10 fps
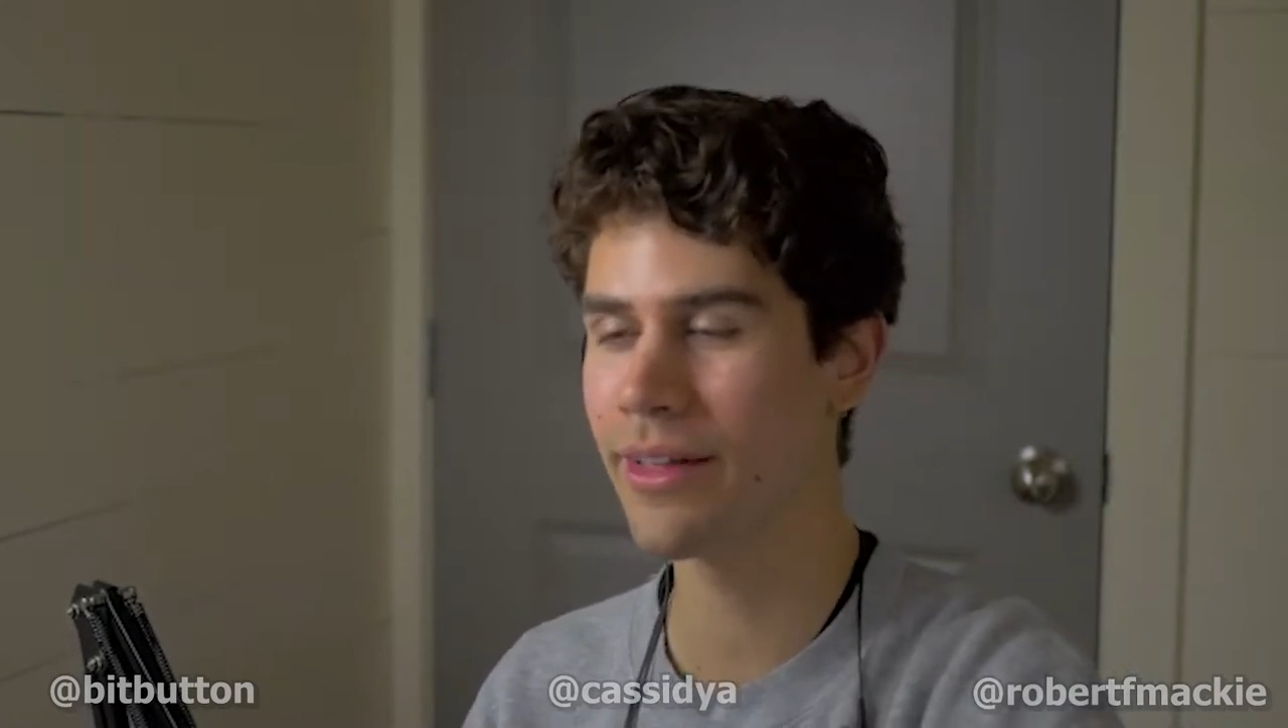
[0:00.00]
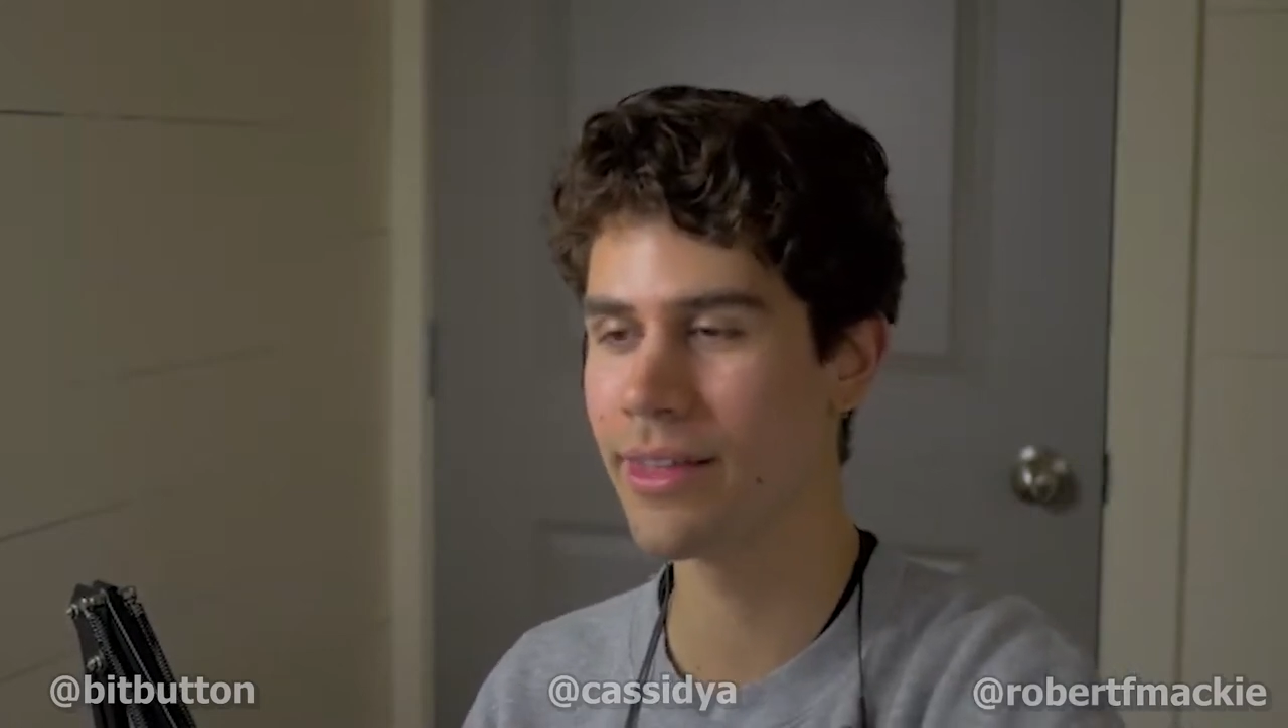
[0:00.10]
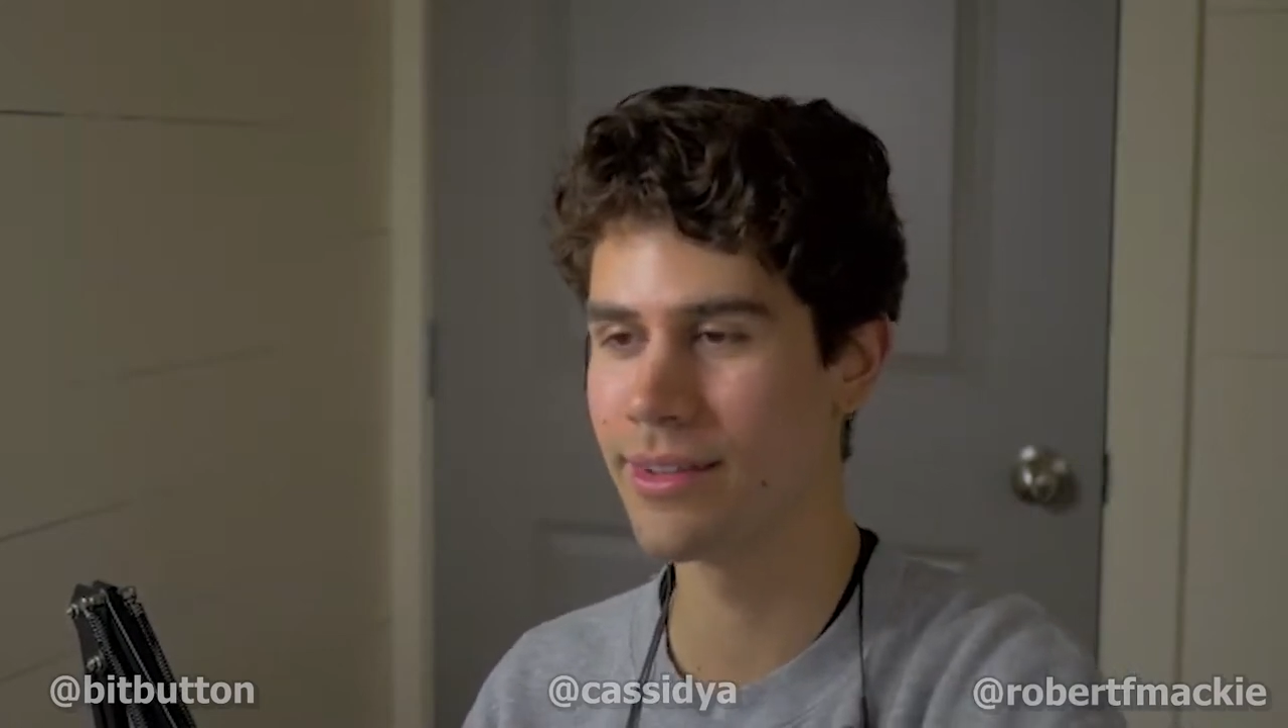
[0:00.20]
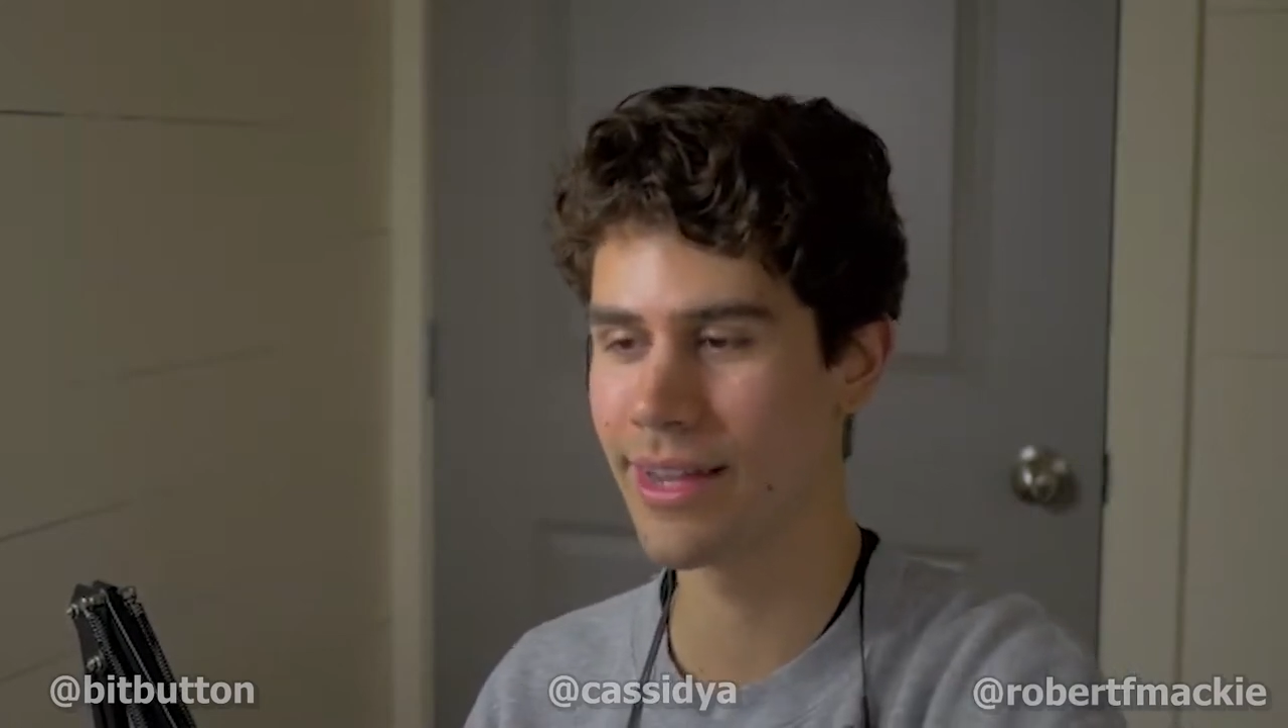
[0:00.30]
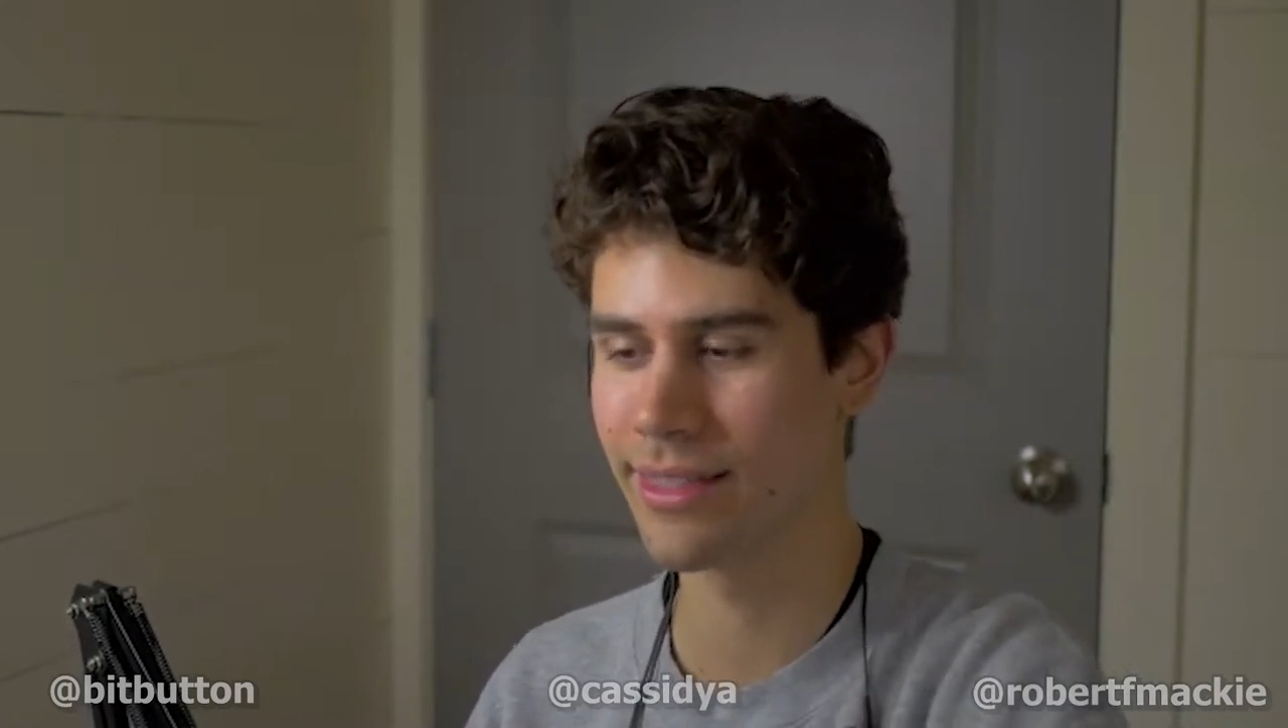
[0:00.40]

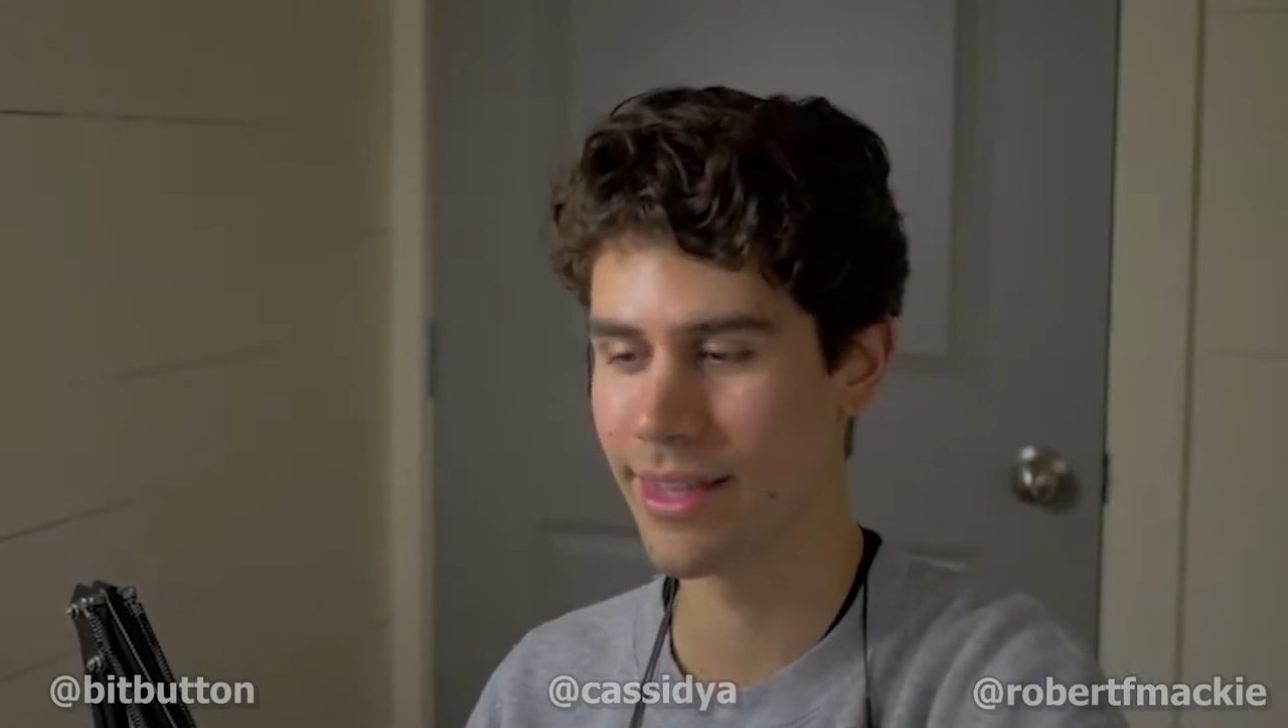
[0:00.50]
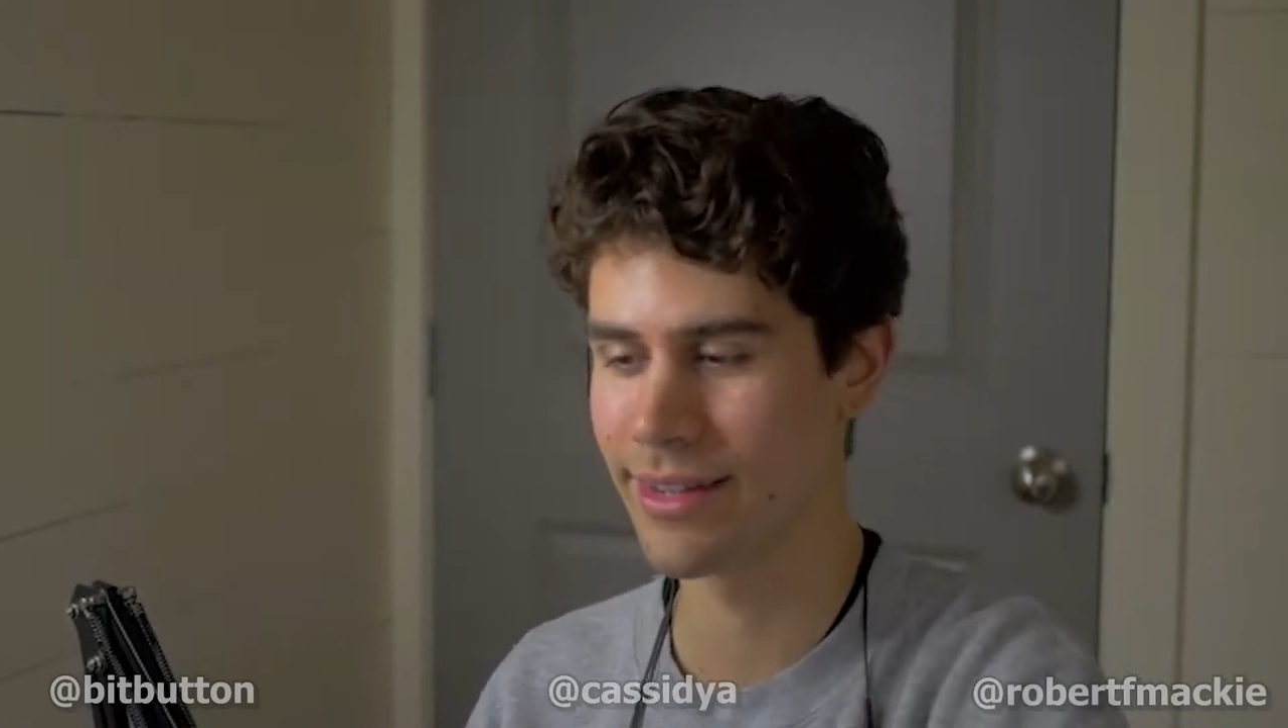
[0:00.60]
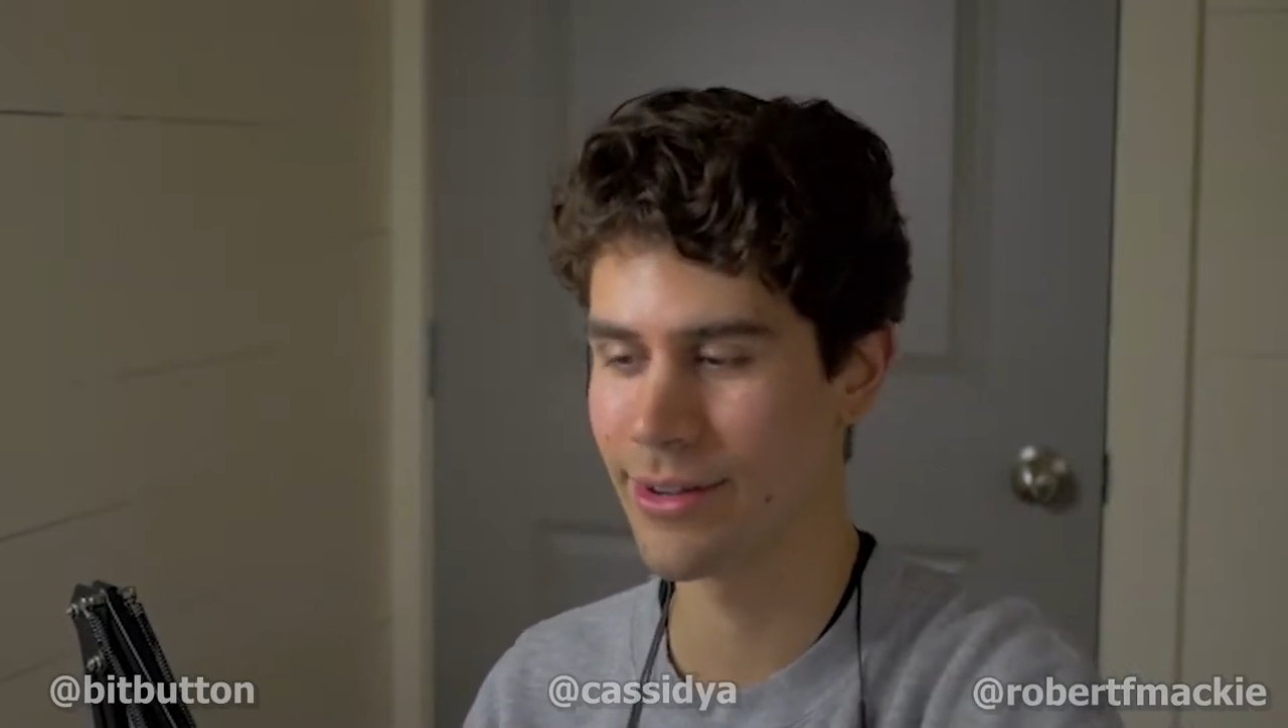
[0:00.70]
and and landed